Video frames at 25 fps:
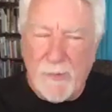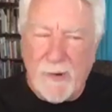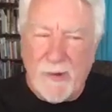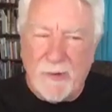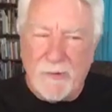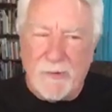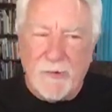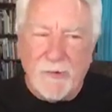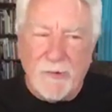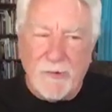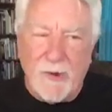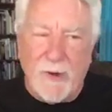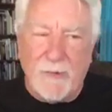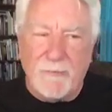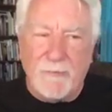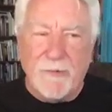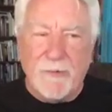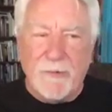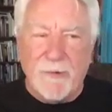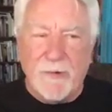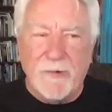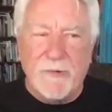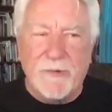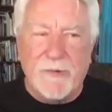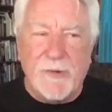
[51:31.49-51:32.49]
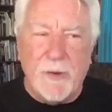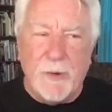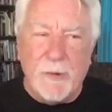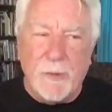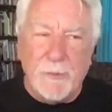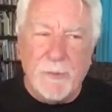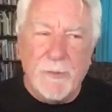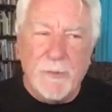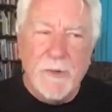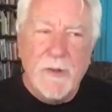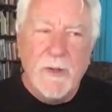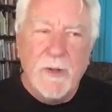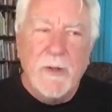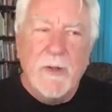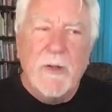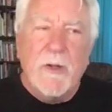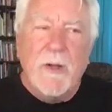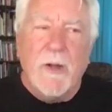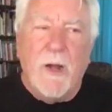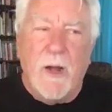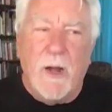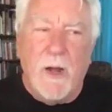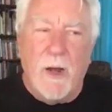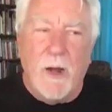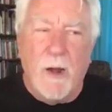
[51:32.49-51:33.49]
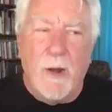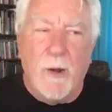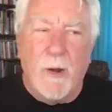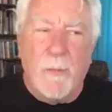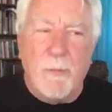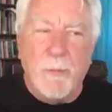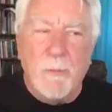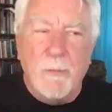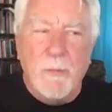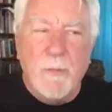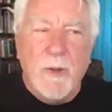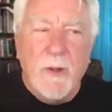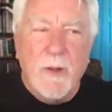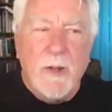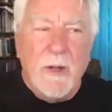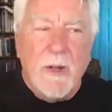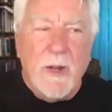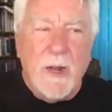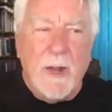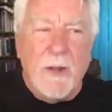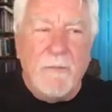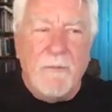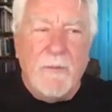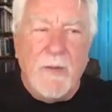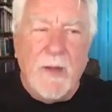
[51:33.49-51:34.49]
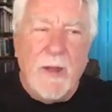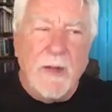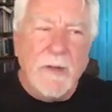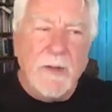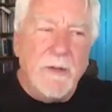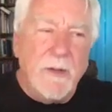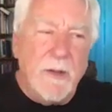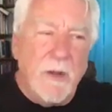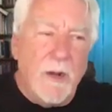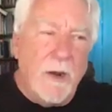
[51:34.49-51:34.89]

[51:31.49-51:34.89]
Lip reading: as in San Francisco, and then